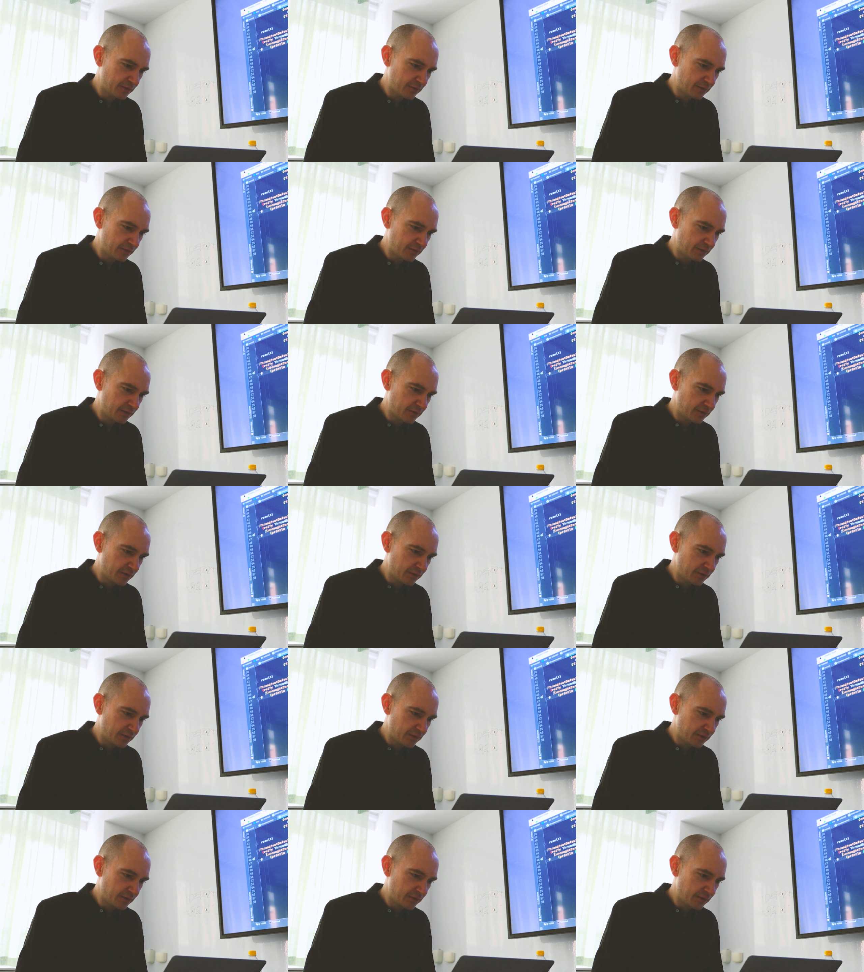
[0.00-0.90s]

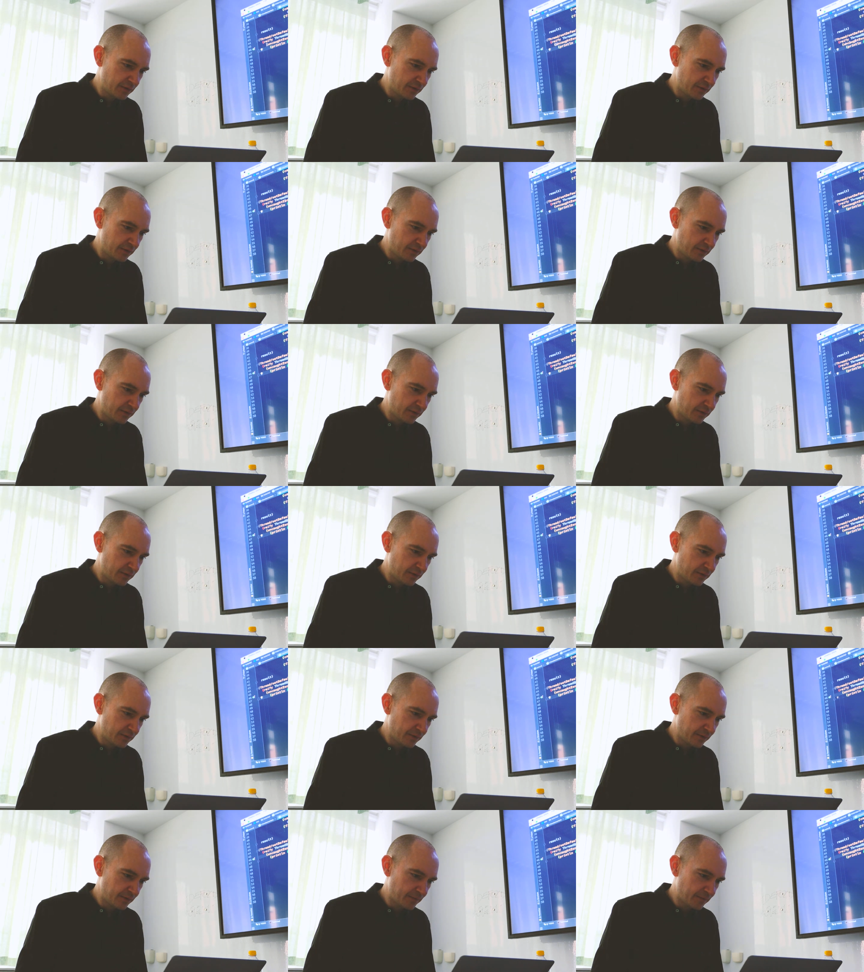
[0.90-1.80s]

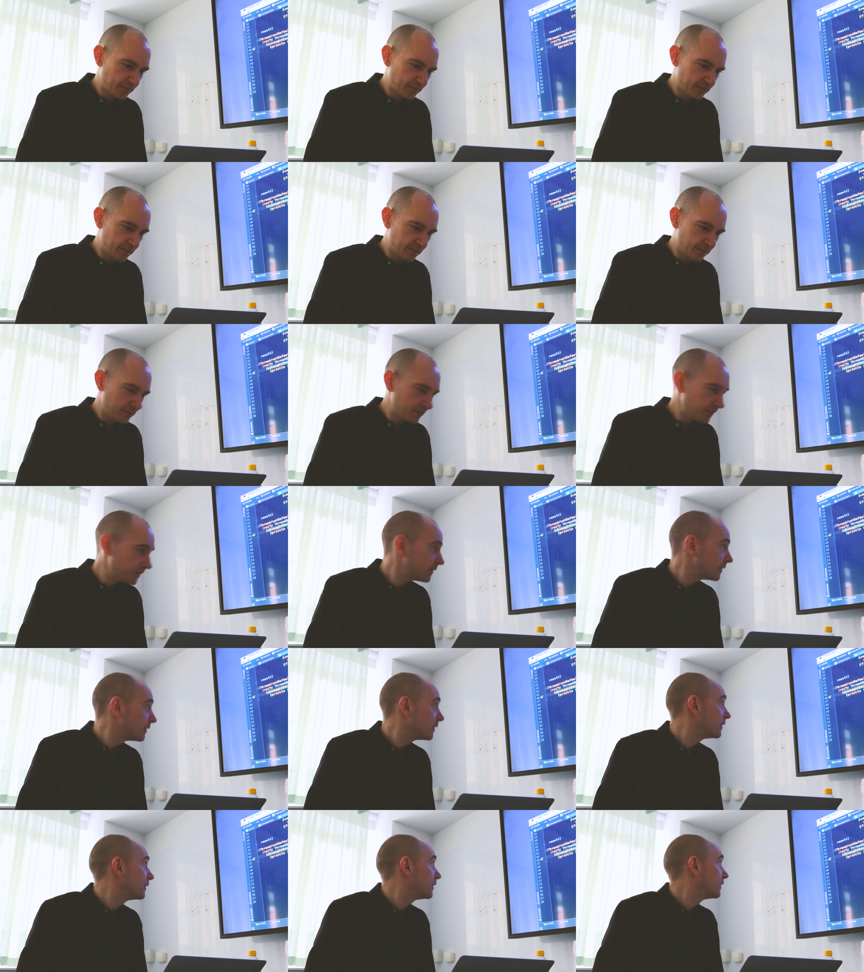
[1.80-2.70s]

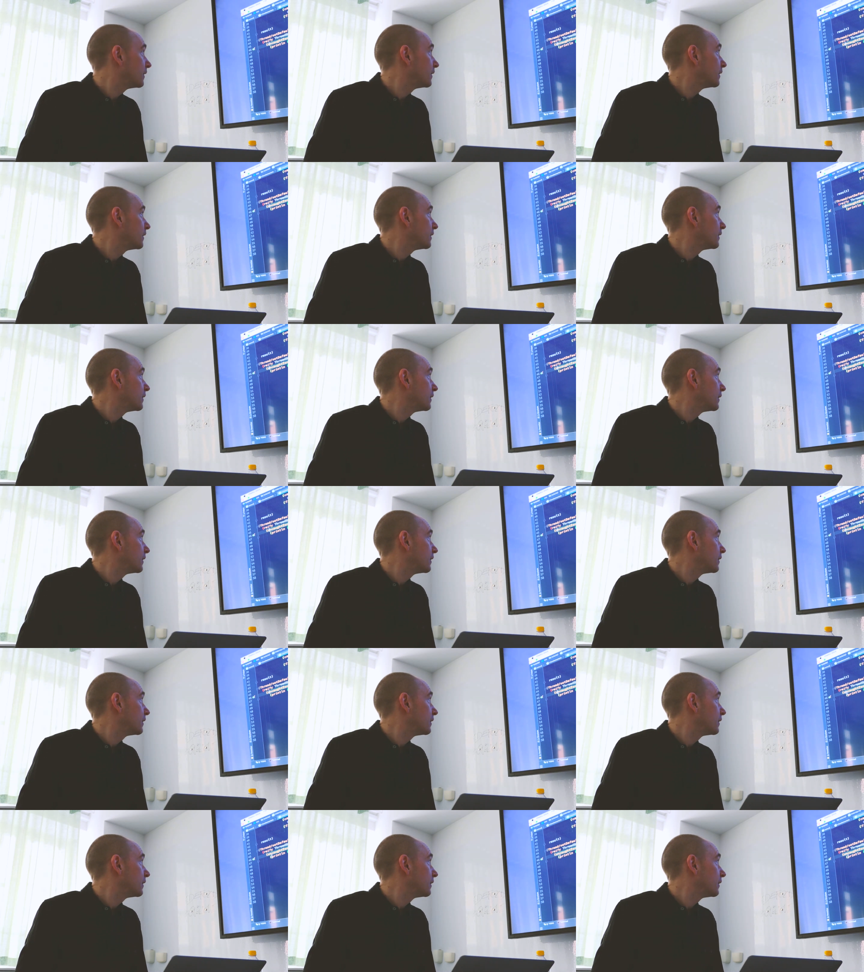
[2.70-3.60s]

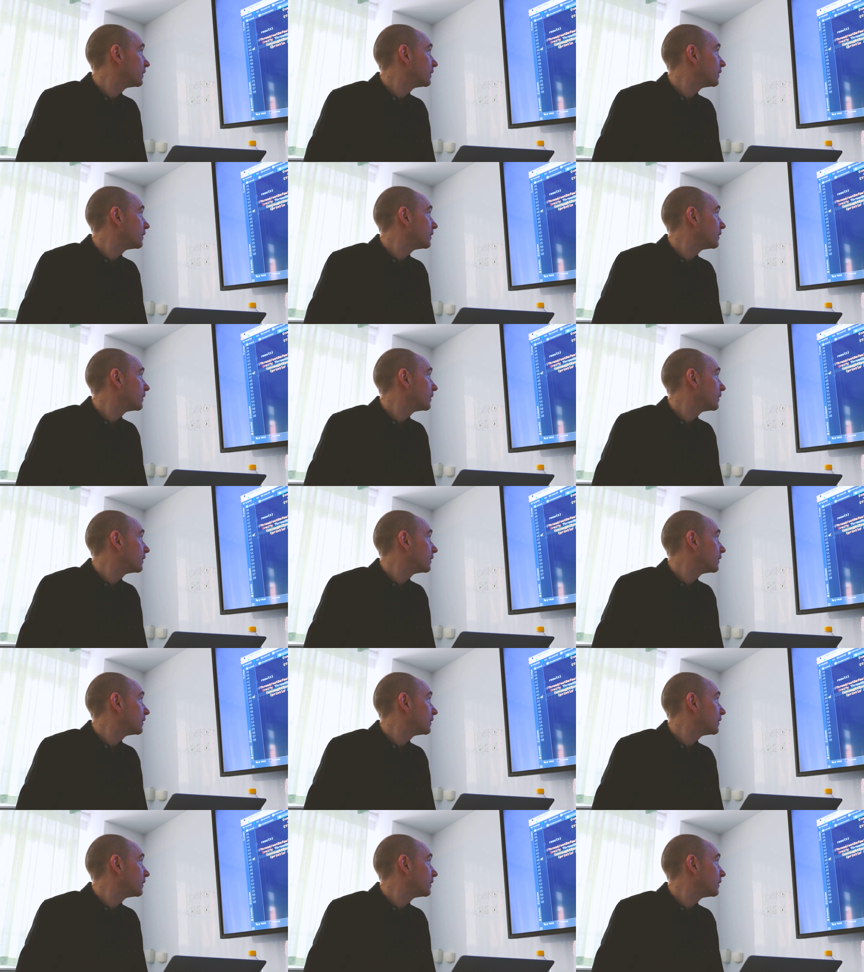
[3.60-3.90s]
Nothing is said.